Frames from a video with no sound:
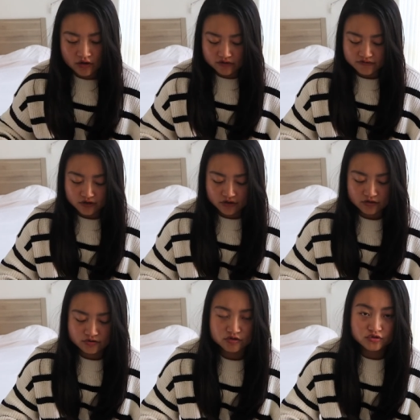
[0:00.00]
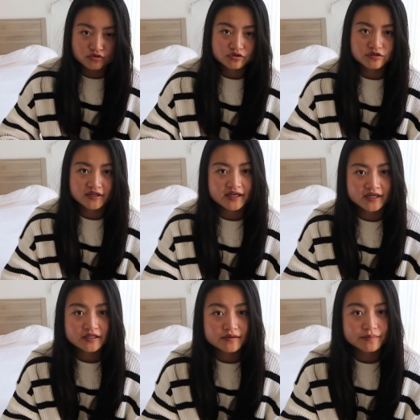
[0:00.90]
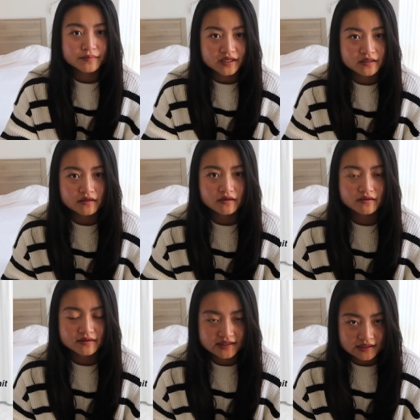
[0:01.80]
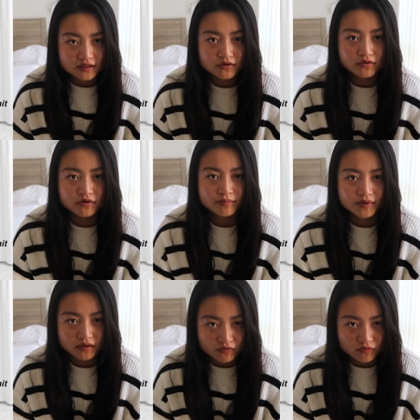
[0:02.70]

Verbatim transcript: all of the coats usually hit mid knee or be